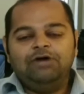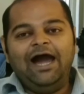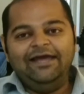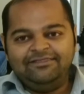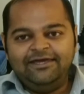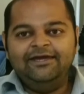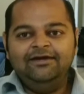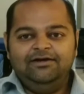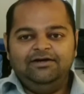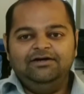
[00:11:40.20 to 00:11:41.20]
I
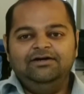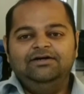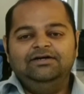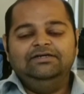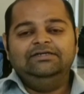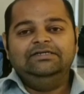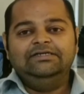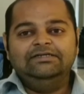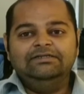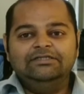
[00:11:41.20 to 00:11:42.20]
think
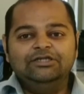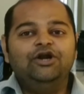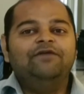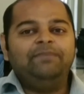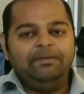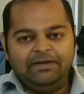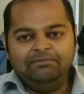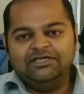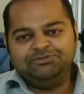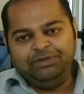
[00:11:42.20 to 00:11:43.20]
a lot of people
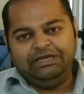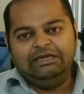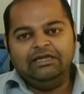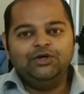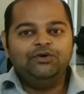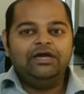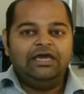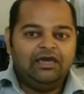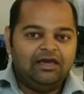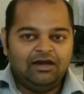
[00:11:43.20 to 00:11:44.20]
must be
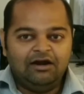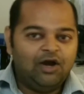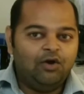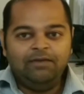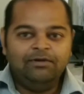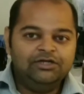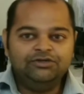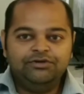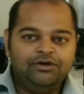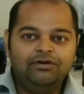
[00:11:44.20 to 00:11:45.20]
are now able
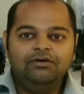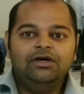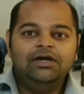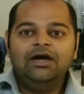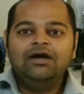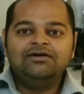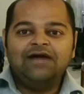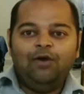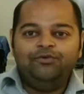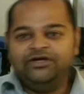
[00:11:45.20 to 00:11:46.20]
to
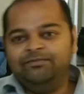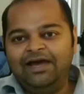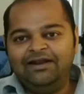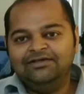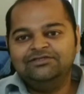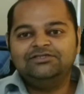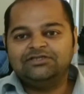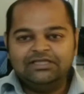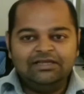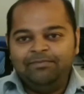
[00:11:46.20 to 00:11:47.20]

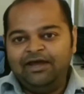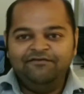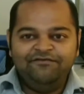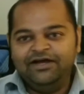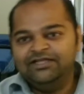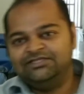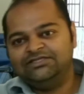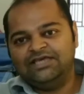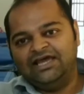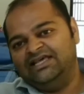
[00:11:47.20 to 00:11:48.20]
counterbalance the
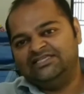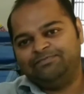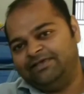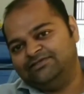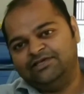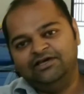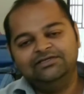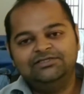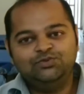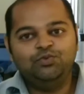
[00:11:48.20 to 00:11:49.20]
benefits and
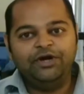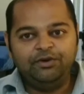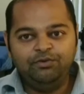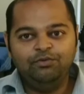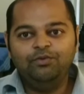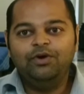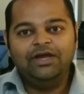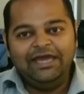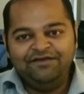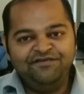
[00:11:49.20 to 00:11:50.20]
expenses what you
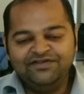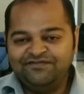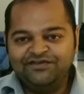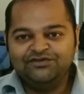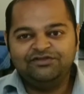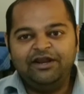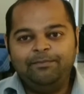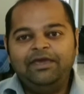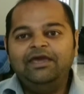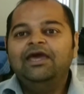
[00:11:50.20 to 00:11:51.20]
get with
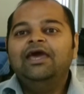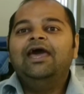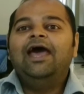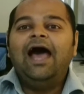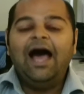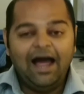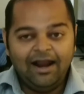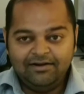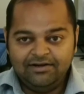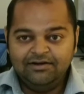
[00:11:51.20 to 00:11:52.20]
physiotherapy,
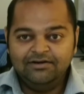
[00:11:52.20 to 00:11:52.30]
and